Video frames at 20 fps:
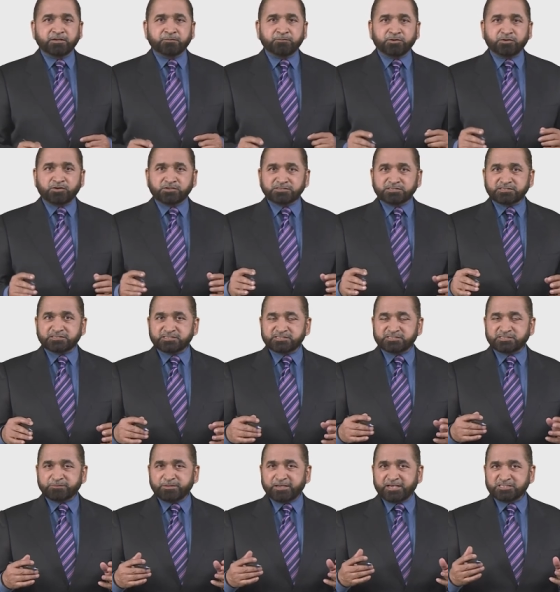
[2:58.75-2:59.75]
because the
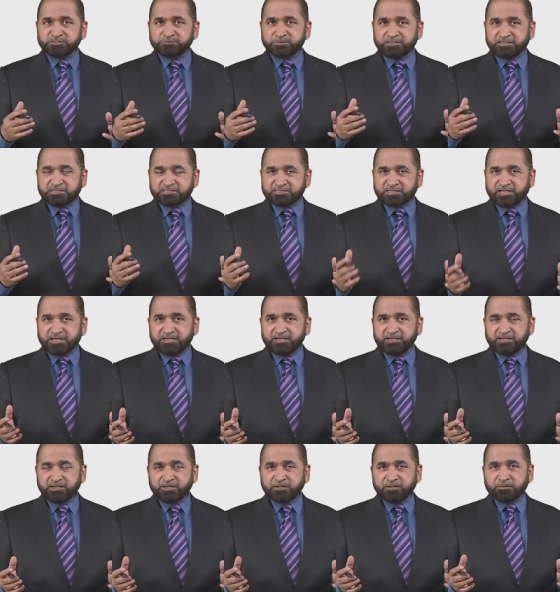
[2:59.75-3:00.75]
system has been
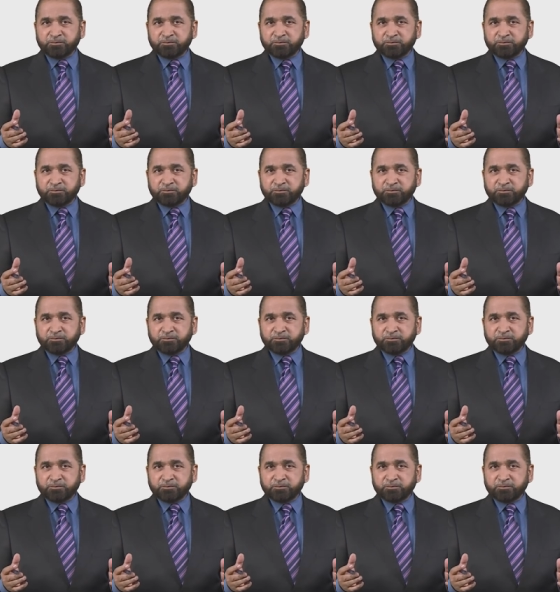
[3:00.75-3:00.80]
designed